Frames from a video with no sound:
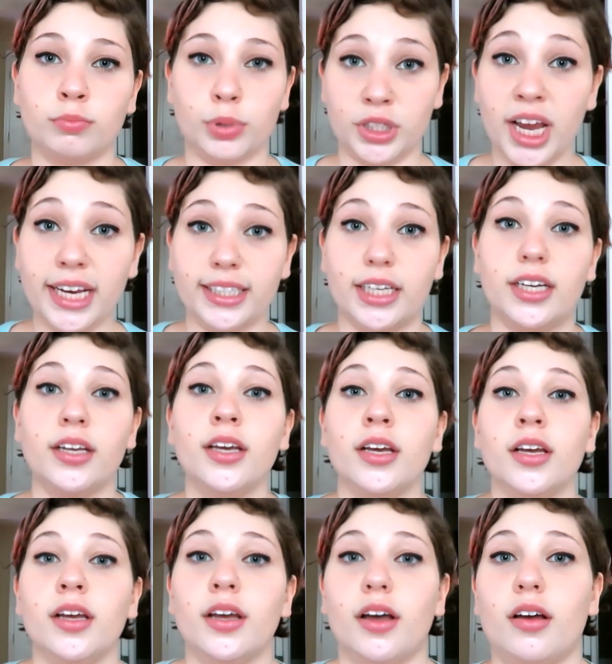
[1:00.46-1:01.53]
protected
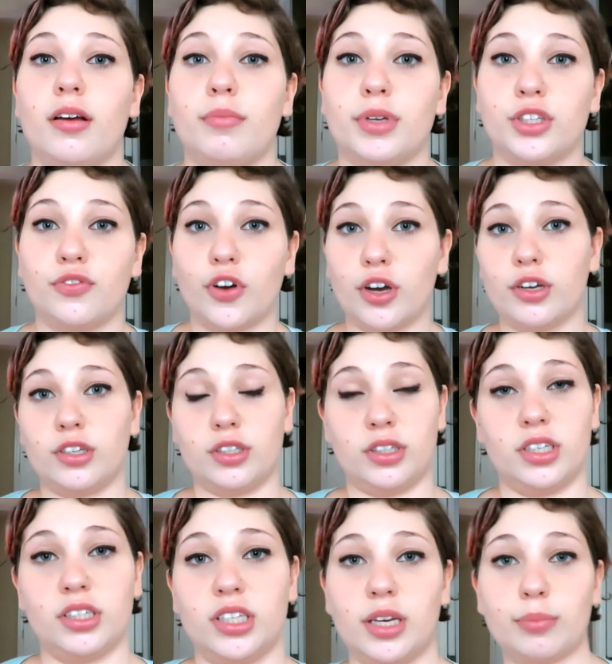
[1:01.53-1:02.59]
um, as far
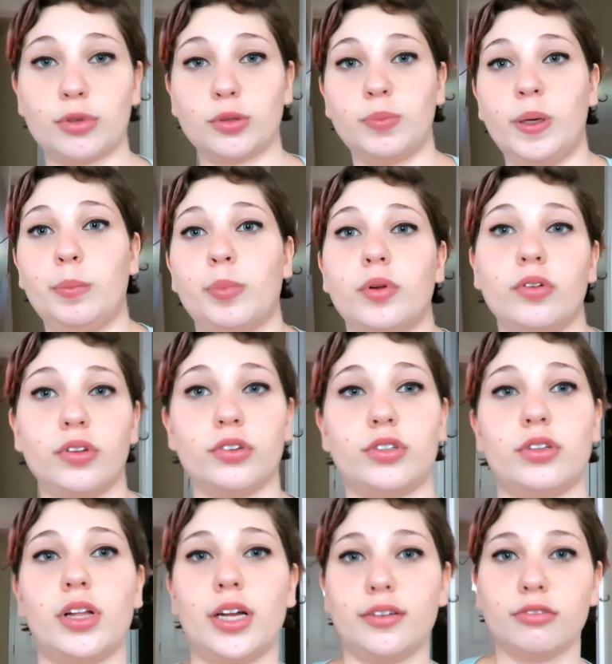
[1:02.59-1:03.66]
as disabled people.
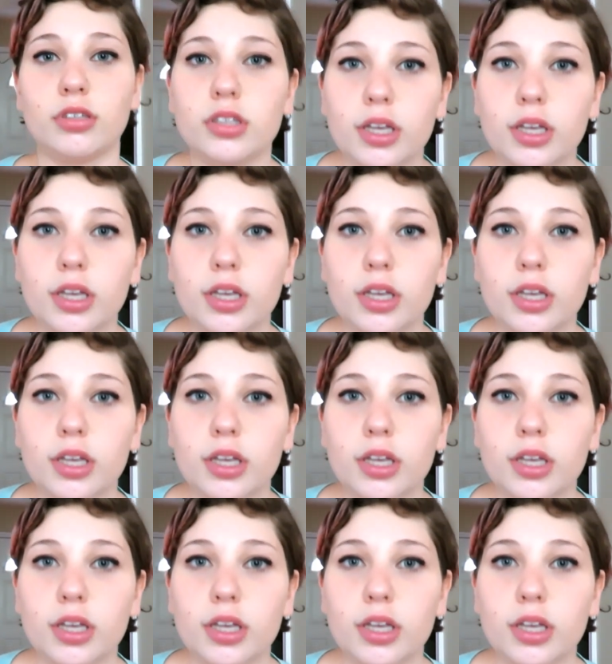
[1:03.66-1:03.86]
There's a lot of